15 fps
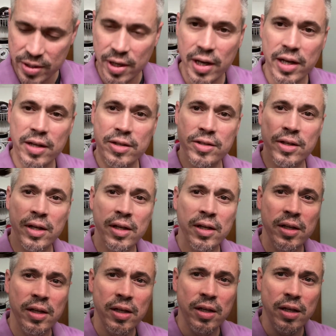today is
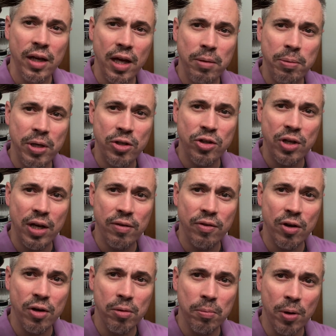A P Shave
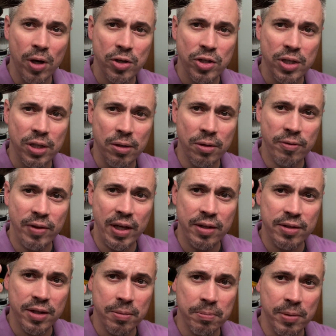Co brush here, fan
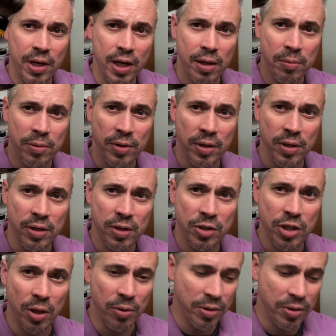tip knot with the gel